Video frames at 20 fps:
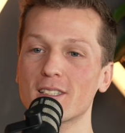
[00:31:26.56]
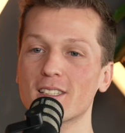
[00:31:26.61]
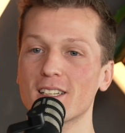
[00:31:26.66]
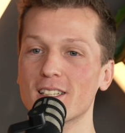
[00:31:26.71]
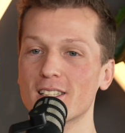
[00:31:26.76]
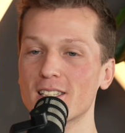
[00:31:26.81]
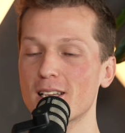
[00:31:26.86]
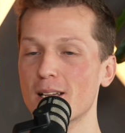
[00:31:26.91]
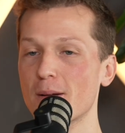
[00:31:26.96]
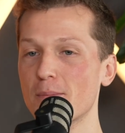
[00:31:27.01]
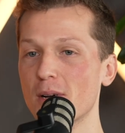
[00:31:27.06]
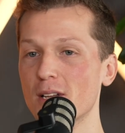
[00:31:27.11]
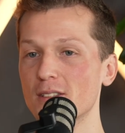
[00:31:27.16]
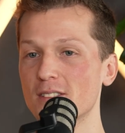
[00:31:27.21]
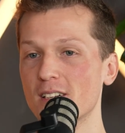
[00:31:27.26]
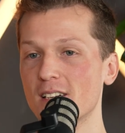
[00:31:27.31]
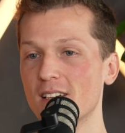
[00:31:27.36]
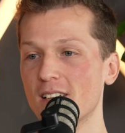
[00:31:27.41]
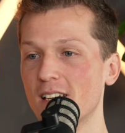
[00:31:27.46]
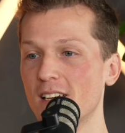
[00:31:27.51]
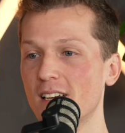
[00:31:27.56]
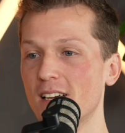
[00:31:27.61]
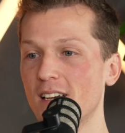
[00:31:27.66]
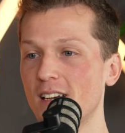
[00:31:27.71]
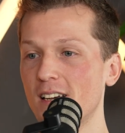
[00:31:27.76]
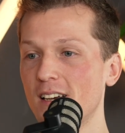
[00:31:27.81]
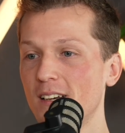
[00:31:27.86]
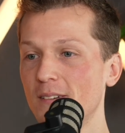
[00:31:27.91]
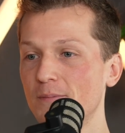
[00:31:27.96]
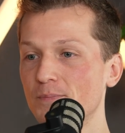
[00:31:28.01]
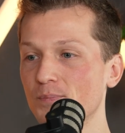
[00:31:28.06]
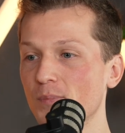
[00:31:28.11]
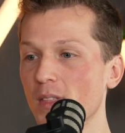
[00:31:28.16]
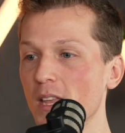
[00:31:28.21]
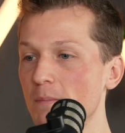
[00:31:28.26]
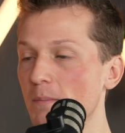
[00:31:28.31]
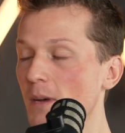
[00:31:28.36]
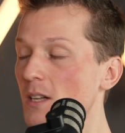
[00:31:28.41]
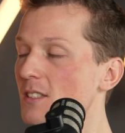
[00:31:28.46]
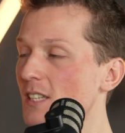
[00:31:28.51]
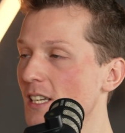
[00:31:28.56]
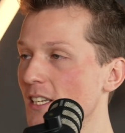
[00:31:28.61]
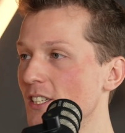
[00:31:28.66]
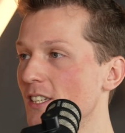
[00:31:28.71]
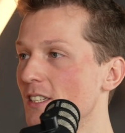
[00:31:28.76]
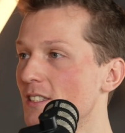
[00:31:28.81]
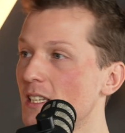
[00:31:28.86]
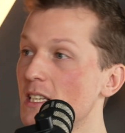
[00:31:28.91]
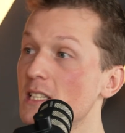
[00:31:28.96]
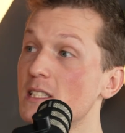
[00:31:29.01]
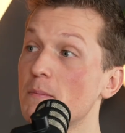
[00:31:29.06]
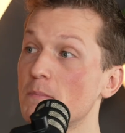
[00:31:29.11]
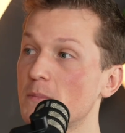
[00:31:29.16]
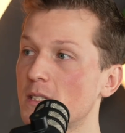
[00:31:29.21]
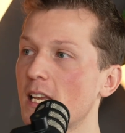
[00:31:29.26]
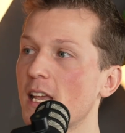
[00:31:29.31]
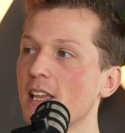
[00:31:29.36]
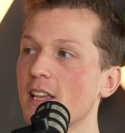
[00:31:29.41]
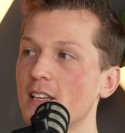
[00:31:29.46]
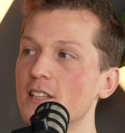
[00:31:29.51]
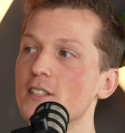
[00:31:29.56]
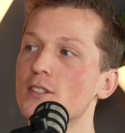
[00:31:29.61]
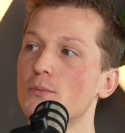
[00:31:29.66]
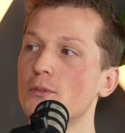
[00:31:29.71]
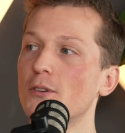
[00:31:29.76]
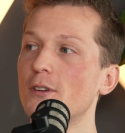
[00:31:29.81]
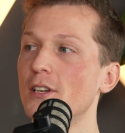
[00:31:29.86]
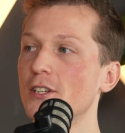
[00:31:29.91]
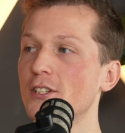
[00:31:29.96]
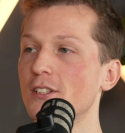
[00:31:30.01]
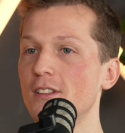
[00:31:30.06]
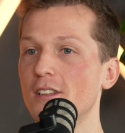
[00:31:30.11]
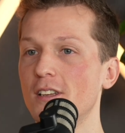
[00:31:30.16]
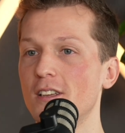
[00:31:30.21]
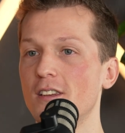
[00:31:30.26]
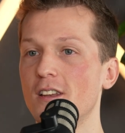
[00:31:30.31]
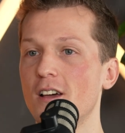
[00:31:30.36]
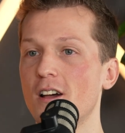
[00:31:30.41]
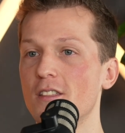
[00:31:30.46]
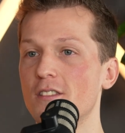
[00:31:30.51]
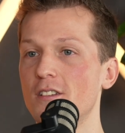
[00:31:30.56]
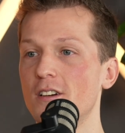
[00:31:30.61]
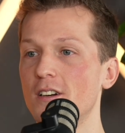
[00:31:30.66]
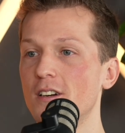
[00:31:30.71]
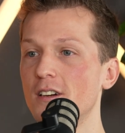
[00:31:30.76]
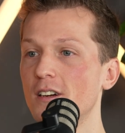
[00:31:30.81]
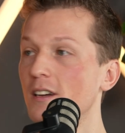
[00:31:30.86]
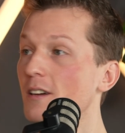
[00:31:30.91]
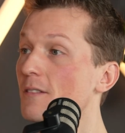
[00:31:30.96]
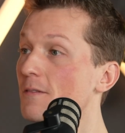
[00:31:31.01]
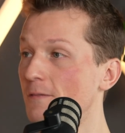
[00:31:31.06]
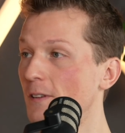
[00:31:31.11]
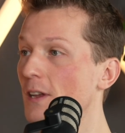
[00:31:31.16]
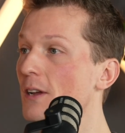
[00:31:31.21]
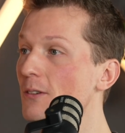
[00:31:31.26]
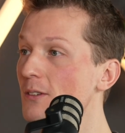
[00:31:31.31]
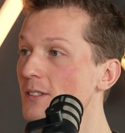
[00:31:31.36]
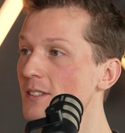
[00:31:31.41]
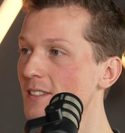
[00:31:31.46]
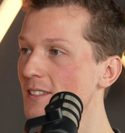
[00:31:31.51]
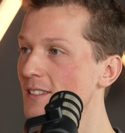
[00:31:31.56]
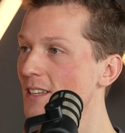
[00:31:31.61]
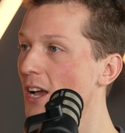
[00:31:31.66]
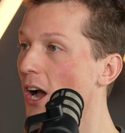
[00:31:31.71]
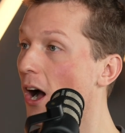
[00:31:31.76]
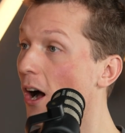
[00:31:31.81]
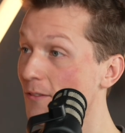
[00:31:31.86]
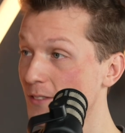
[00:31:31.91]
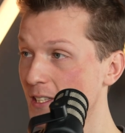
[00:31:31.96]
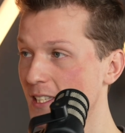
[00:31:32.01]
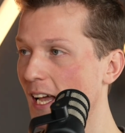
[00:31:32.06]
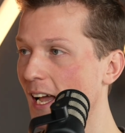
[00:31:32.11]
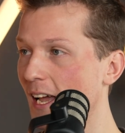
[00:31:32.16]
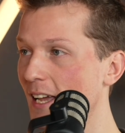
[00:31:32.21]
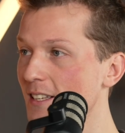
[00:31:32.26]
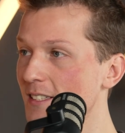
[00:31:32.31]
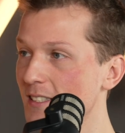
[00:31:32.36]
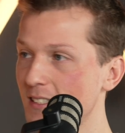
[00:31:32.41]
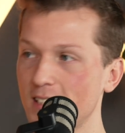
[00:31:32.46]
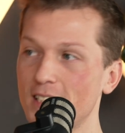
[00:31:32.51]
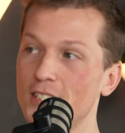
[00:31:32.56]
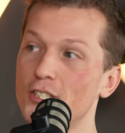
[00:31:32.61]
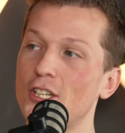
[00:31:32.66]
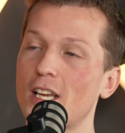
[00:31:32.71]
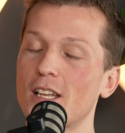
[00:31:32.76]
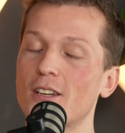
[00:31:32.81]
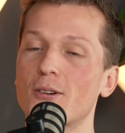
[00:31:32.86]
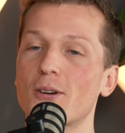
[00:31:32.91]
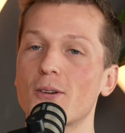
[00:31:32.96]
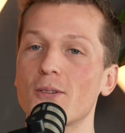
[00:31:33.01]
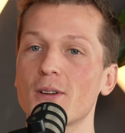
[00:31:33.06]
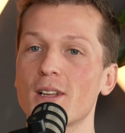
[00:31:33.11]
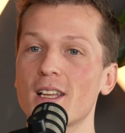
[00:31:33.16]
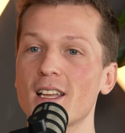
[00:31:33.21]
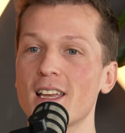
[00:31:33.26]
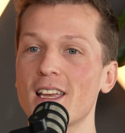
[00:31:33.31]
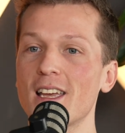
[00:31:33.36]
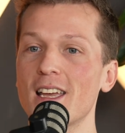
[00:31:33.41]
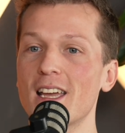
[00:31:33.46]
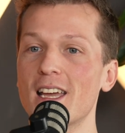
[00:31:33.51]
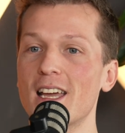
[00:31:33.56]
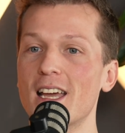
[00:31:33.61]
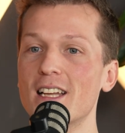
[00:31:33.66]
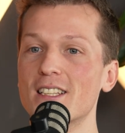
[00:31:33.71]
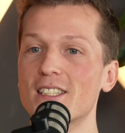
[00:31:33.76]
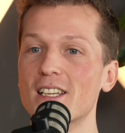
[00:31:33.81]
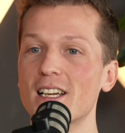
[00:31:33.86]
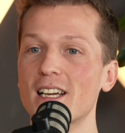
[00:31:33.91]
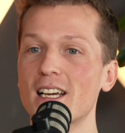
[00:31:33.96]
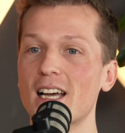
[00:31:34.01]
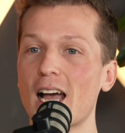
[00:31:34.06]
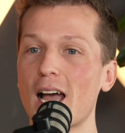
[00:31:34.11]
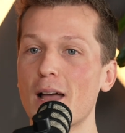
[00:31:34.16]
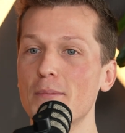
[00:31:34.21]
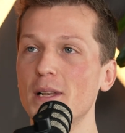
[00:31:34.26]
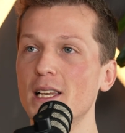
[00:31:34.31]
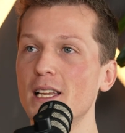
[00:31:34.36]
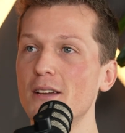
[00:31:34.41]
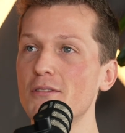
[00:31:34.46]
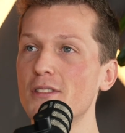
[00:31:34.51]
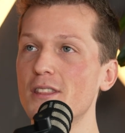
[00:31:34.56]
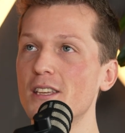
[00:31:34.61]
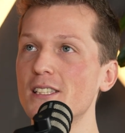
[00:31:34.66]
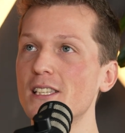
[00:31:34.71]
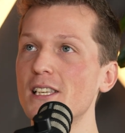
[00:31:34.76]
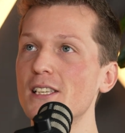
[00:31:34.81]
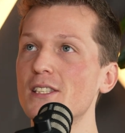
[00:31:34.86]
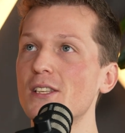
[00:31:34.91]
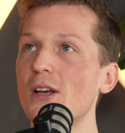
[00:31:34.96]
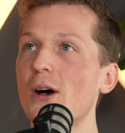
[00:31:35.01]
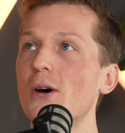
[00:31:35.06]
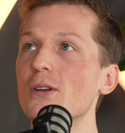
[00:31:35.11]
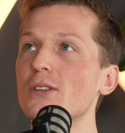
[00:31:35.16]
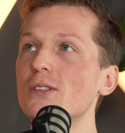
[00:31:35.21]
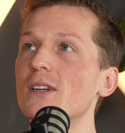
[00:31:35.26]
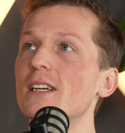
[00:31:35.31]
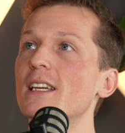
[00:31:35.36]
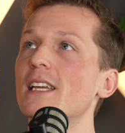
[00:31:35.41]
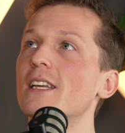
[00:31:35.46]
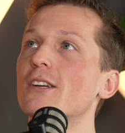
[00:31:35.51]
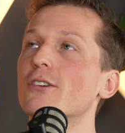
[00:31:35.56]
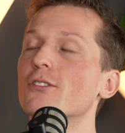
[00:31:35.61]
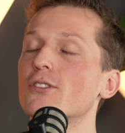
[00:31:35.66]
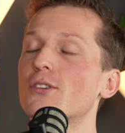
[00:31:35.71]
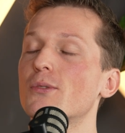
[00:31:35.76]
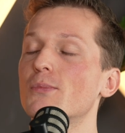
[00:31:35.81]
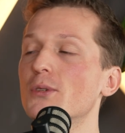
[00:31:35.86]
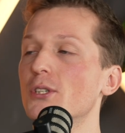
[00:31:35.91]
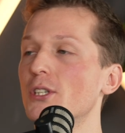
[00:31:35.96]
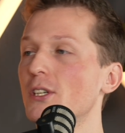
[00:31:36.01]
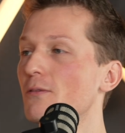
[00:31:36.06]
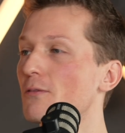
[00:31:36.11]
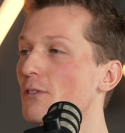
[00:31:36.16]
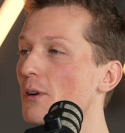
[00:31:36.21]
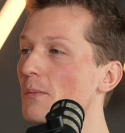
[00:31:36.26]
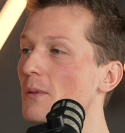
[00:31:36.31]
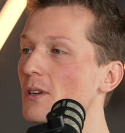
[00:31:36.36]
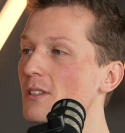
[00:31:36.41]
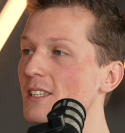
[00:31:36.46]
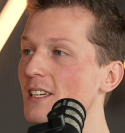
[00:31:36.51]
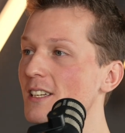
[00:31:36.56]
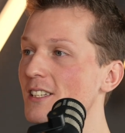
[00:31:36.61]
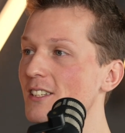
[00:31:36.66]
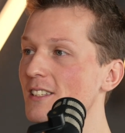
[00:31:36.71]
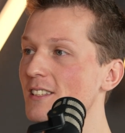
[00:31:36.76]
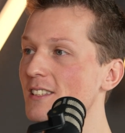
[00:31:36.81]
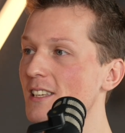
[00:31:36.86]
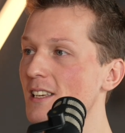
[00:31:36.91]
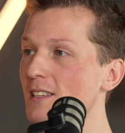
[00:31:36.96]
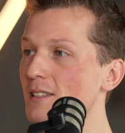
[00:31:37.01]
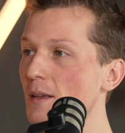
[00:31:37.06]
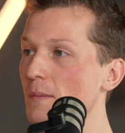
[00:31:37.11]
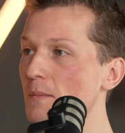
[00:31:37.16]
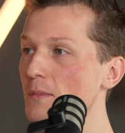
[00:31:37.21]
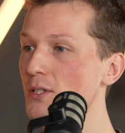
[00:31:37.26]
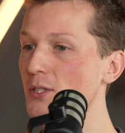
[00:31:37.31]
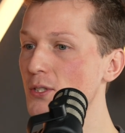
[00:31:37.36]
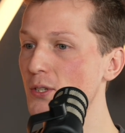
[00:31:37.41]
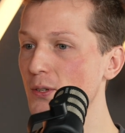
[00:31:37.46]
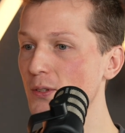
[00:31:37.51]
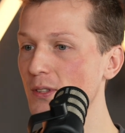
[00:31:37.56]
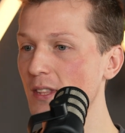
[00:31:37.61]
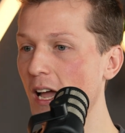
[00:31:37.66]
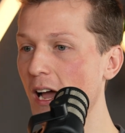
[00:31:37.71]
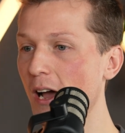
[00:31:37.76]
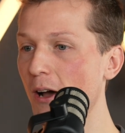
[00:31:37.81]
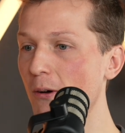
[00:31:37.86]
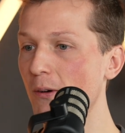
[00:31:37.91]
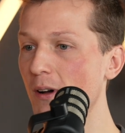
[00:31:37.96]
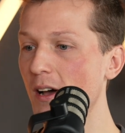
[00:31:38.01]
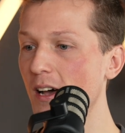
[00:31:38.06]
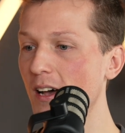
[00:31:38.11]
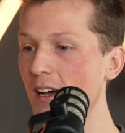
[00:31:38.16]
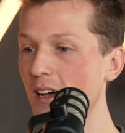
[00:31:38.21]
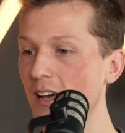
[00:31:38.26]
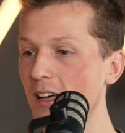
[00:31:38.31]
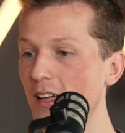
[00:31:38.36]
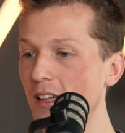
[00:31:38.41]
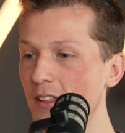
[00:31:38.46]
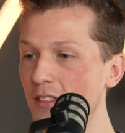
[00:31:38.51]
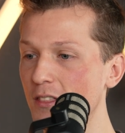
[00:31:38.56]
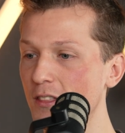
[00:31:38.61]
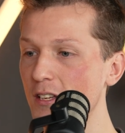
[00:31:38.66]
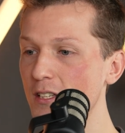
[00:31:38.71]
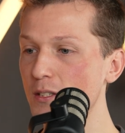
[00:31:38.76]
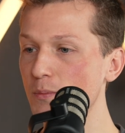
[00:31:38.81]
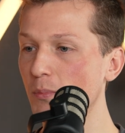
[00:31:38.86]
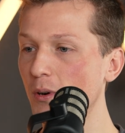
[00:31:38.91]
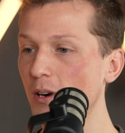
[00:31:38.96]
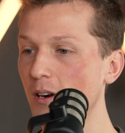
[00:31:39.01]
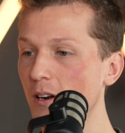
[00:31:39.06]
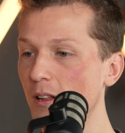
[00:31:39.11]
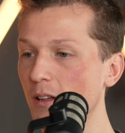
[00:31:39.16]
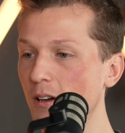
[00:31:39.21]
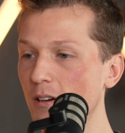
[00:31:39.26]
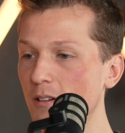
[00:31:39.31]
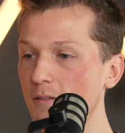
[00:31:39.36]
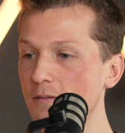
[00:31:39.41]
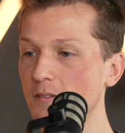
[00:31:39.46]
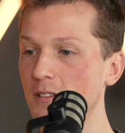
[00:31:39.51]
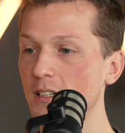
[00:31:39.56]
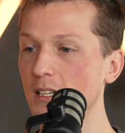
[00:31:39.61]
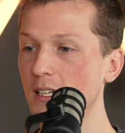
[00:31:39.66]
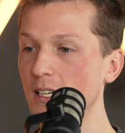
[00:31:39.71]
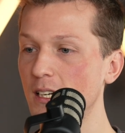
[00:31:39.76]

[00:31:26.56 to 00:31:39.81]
discussing about multi-agent system taking inspiration in other fields of science in general. And I believe this is also a contribution for multi-agent systems to now this part of